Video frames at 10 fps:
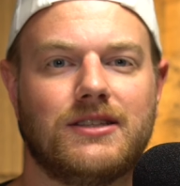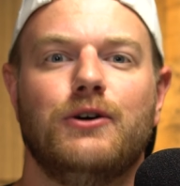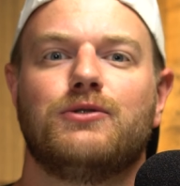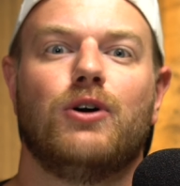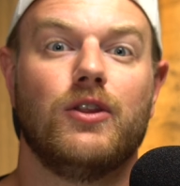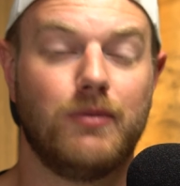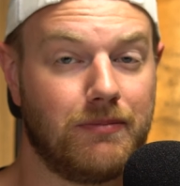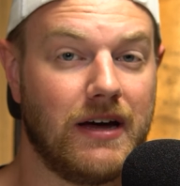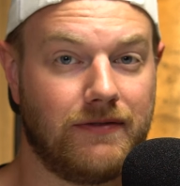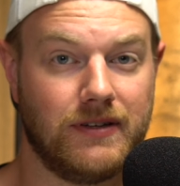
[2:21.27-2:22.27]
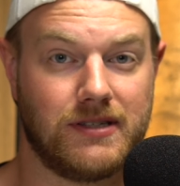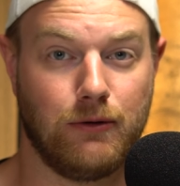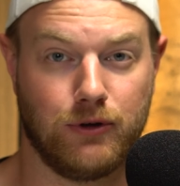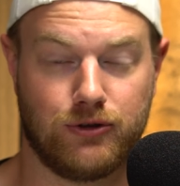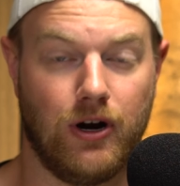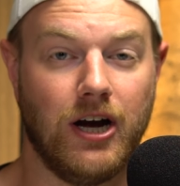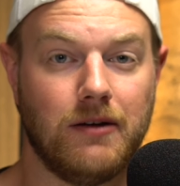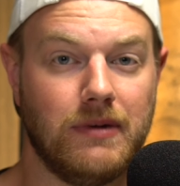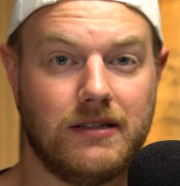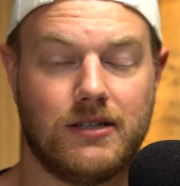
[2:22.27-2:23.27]
those were all the big benefits that were
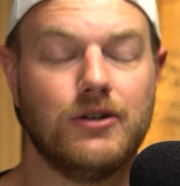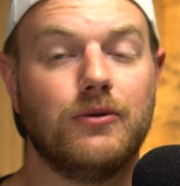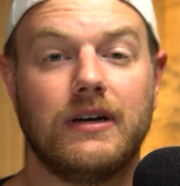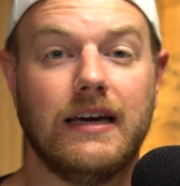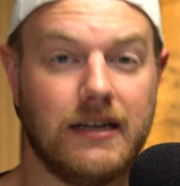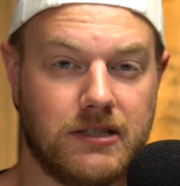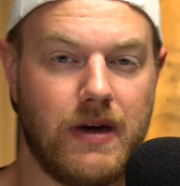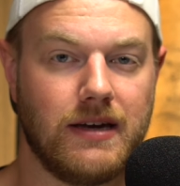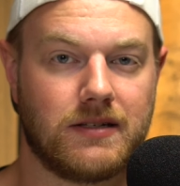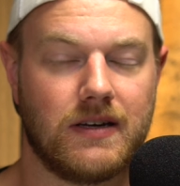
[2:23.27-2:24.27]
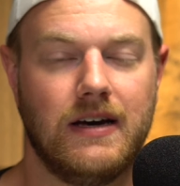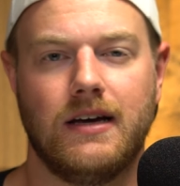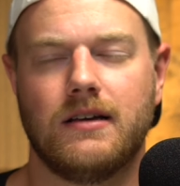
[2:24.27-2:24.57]
drawing me to get a space.